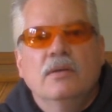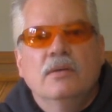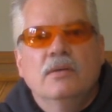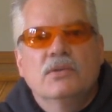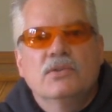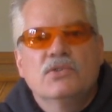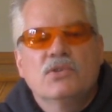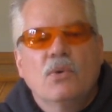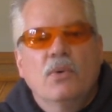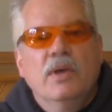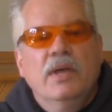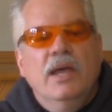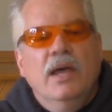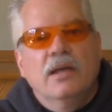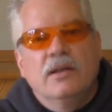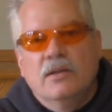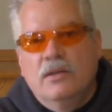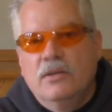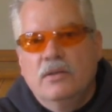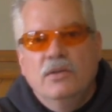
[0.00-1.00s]
So
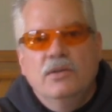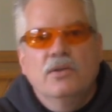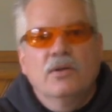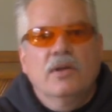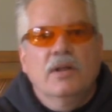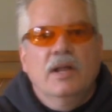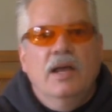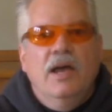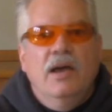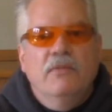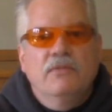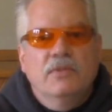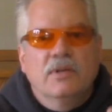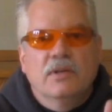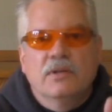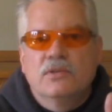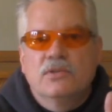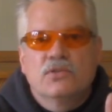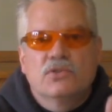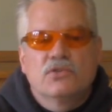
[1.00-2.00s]
again, you're gonna have
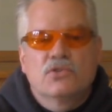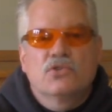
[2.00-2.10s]
to